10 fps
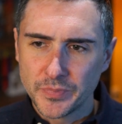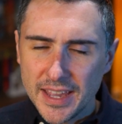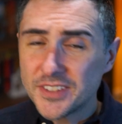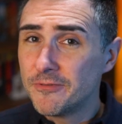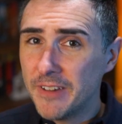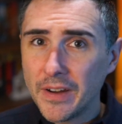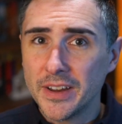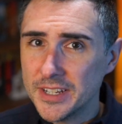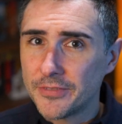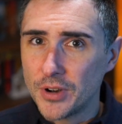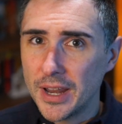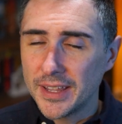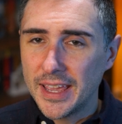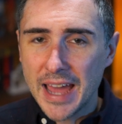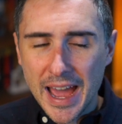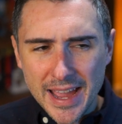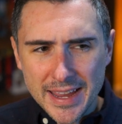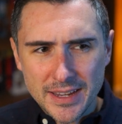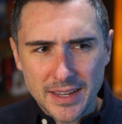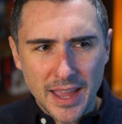It's very different. And
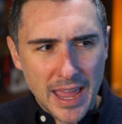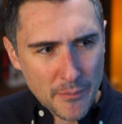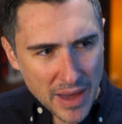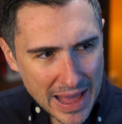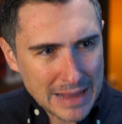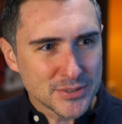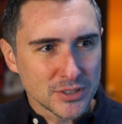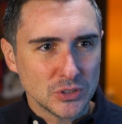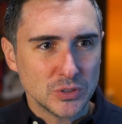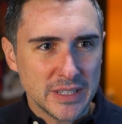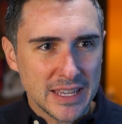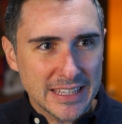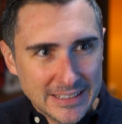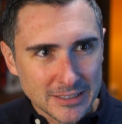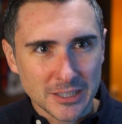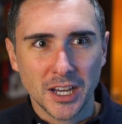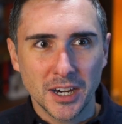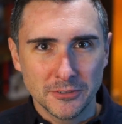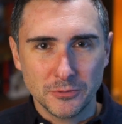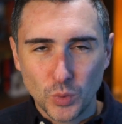I am absolutely in
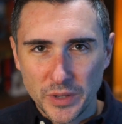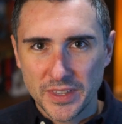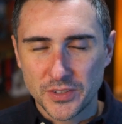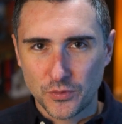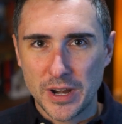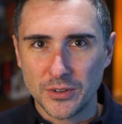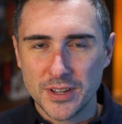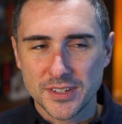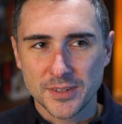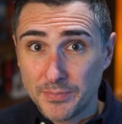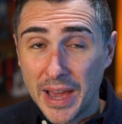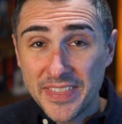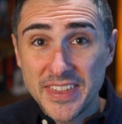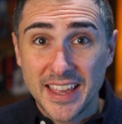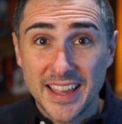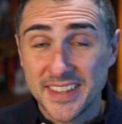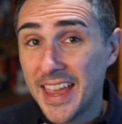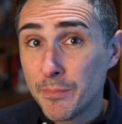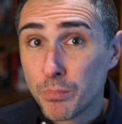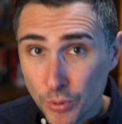love with this fragrance. I think it's
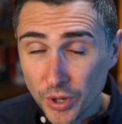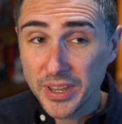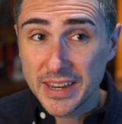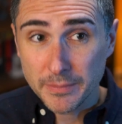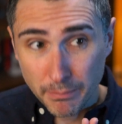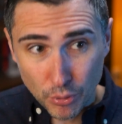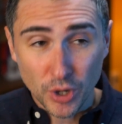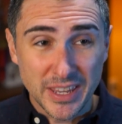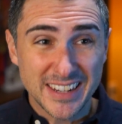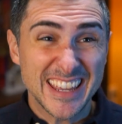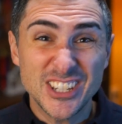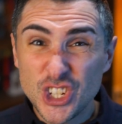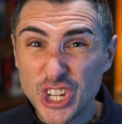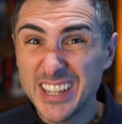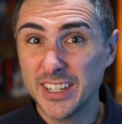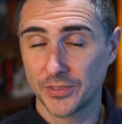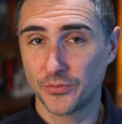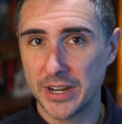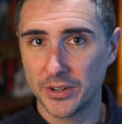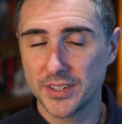a brilliant, brilliant, ingenious
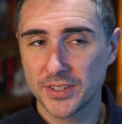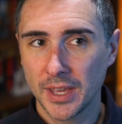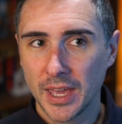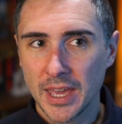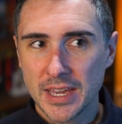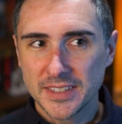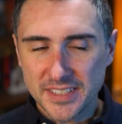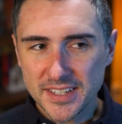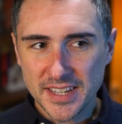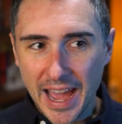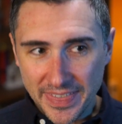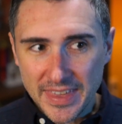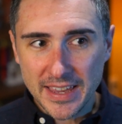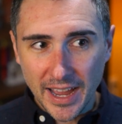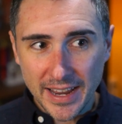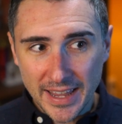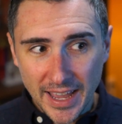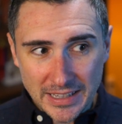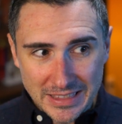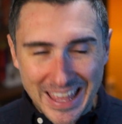fragrance. This is, I think, an,
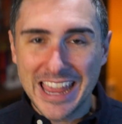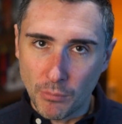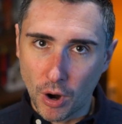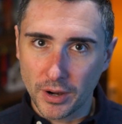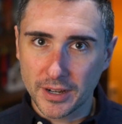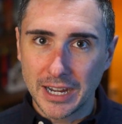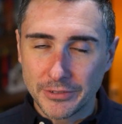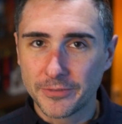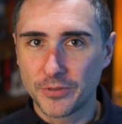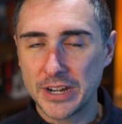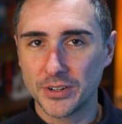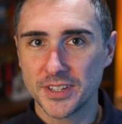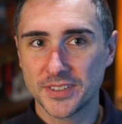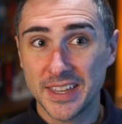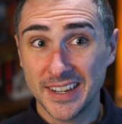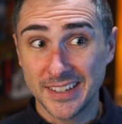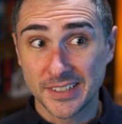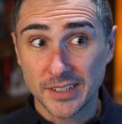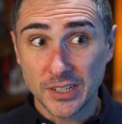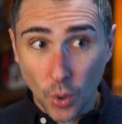a landmark of a fragrance that
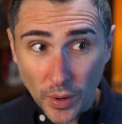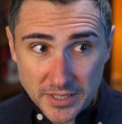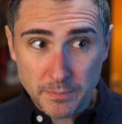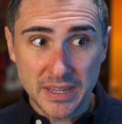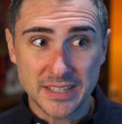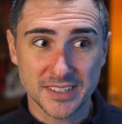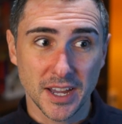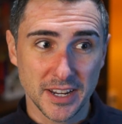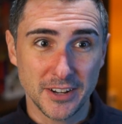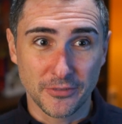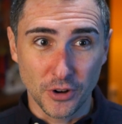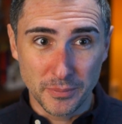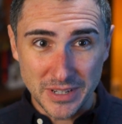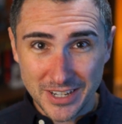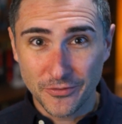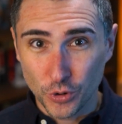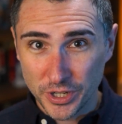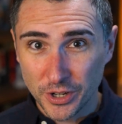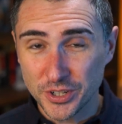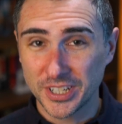is going to be studied from for
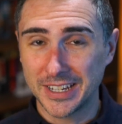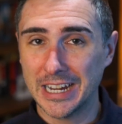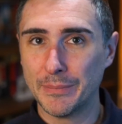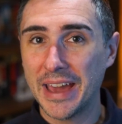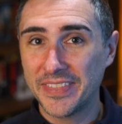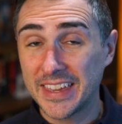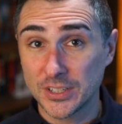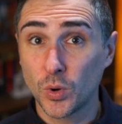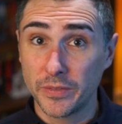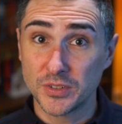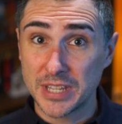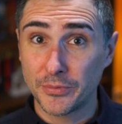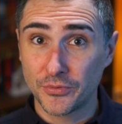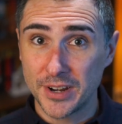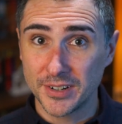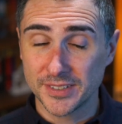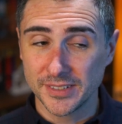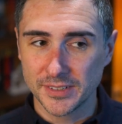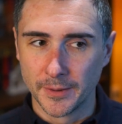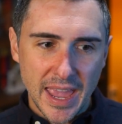years to come. I think it's one of those type of
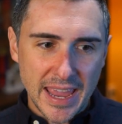fragrances.